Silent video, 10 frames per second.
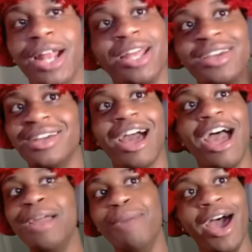buddy.
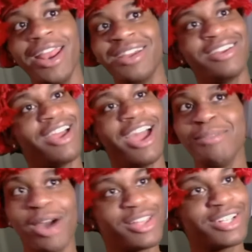Hey, buddy.
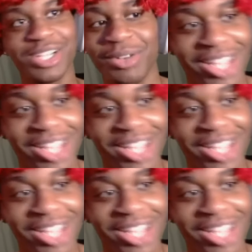Hey, brother. Show it